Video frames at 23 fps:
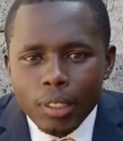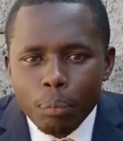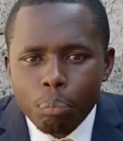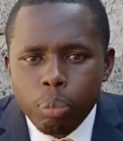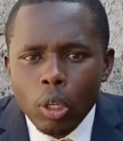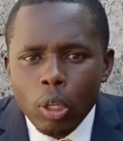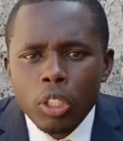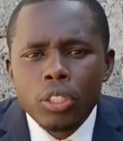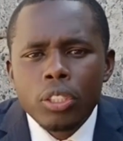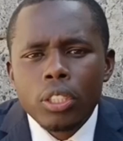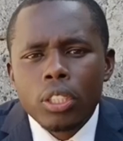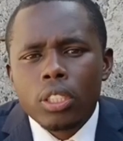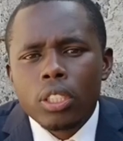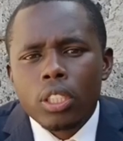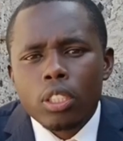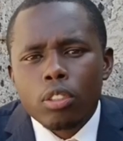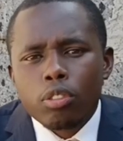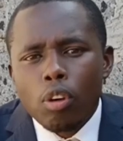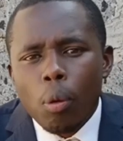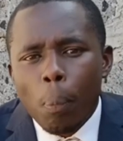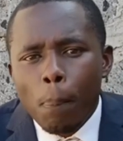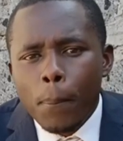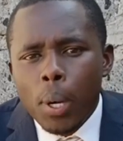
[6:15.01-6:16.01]
Politics is
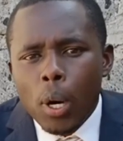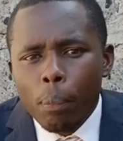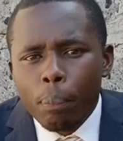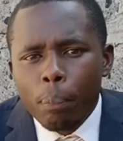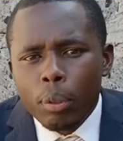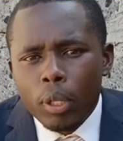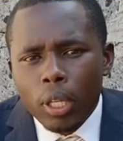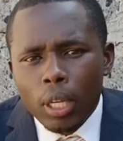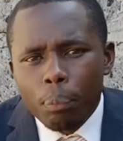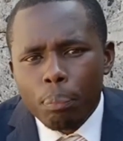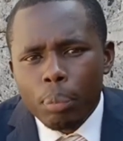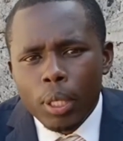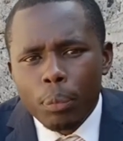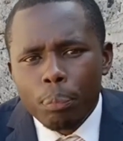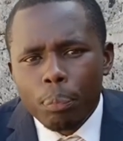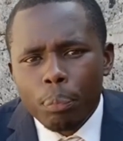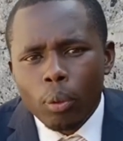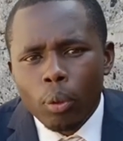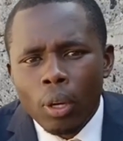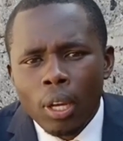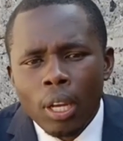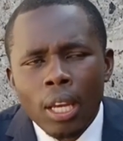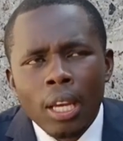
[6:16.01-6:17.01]
for popular
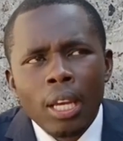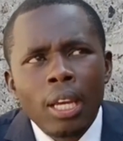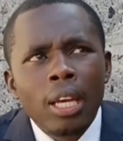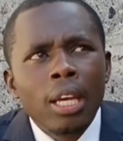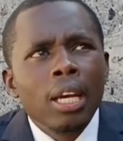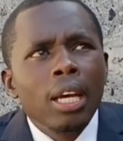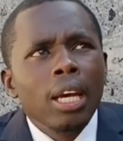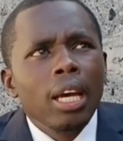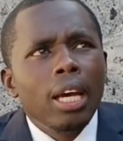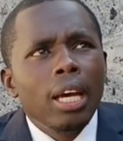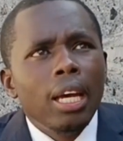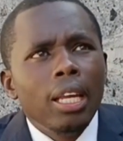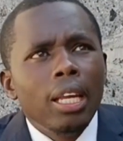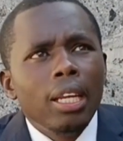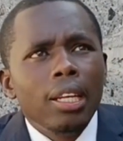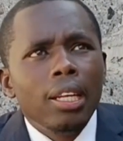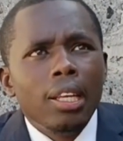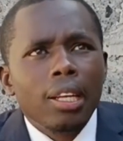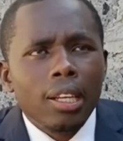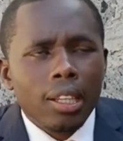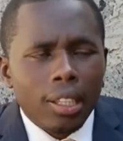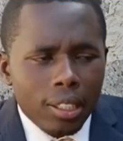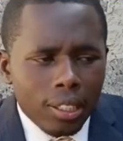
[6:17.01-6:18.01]
people,
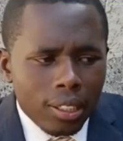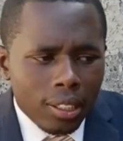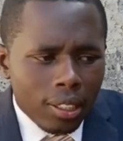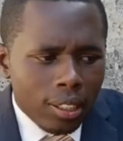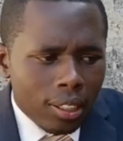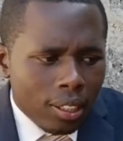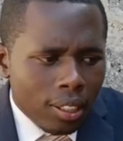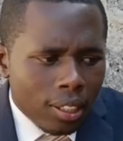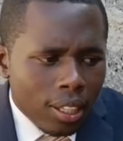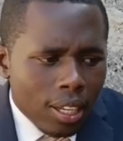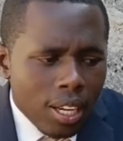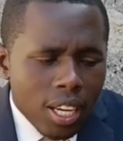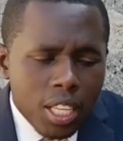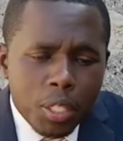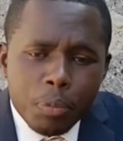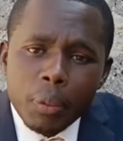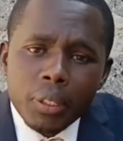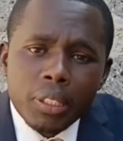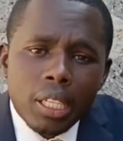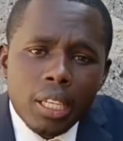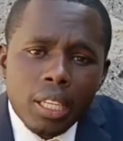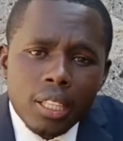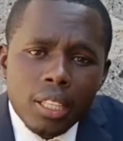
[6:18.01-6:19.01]
and
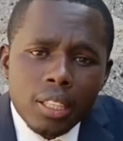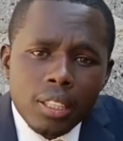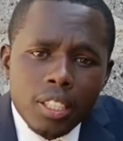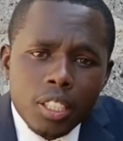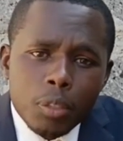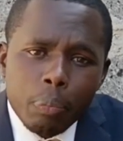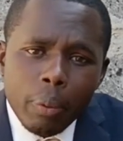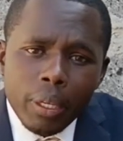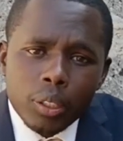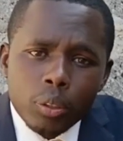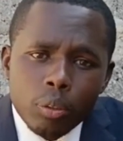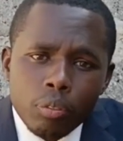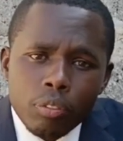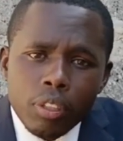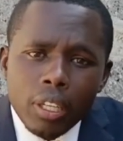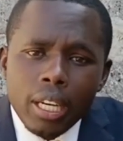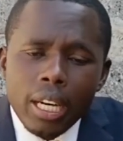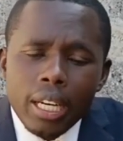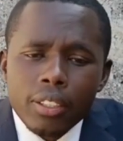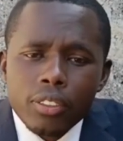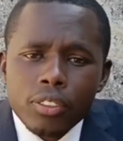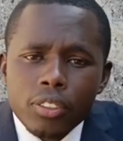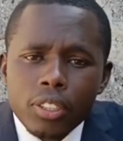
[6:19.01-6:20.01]
especially in this part of the
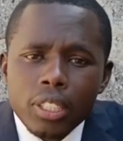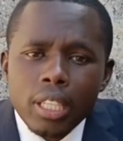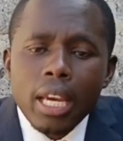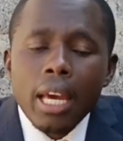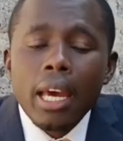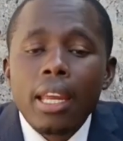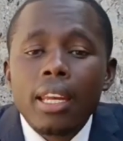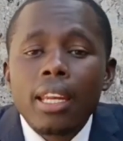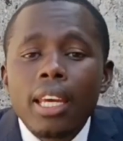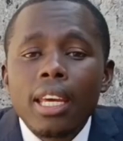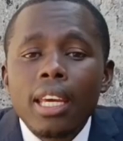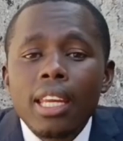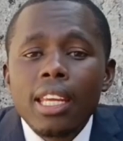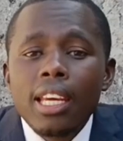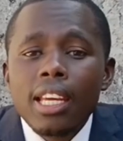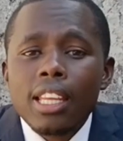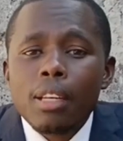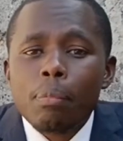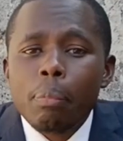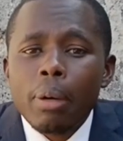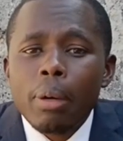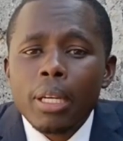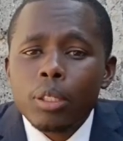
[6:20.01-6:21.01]
country and any
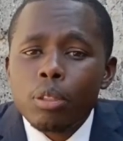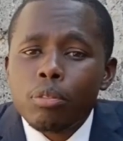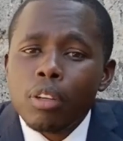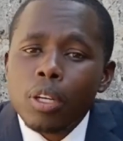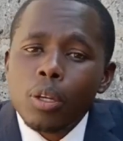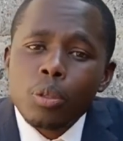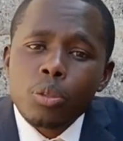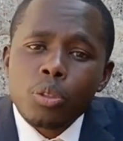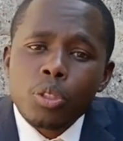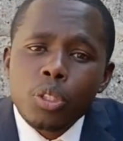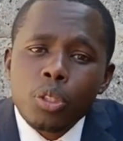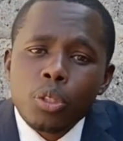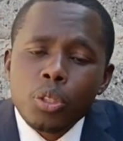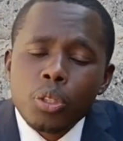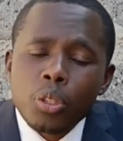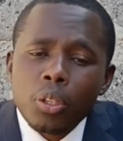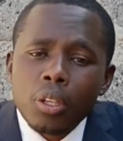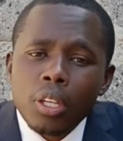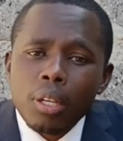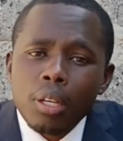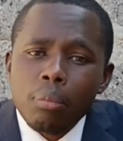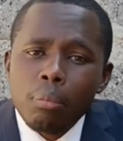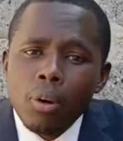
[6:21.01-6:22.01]
other part of a
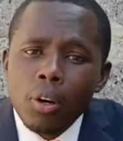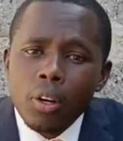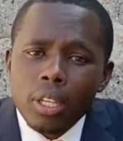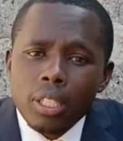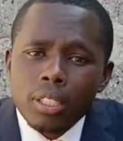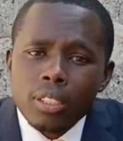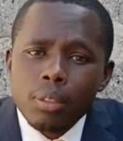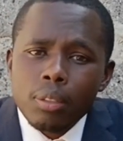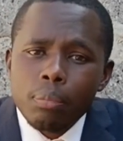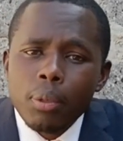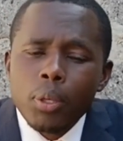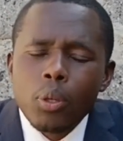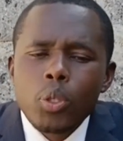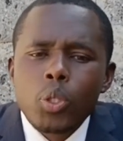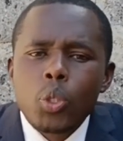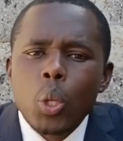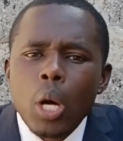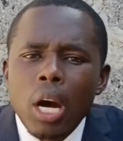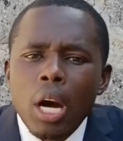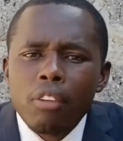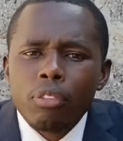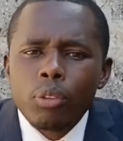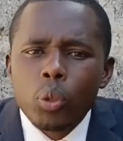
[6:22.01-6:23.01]
constitutional democracy, because you
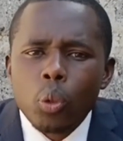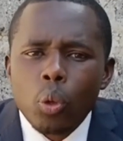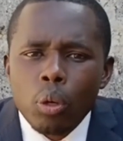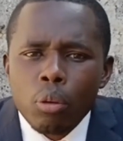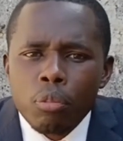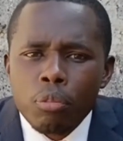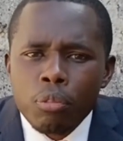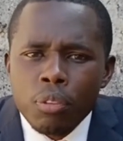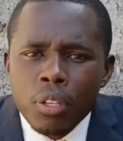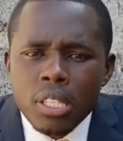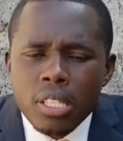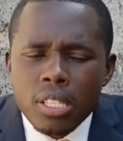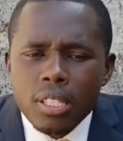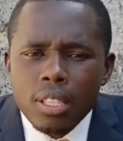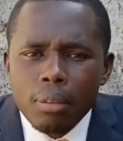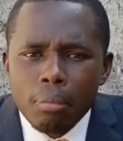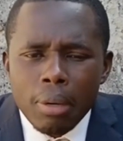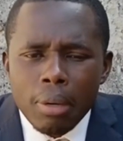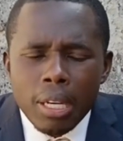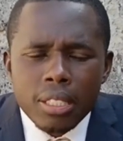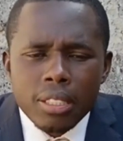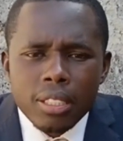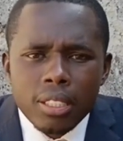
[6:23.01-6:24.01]
have to convince the
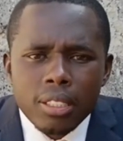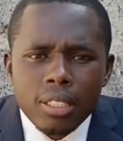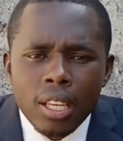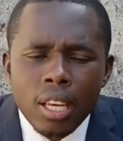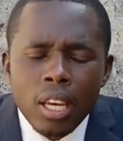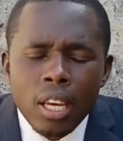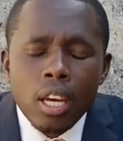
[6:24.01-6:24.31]
masses.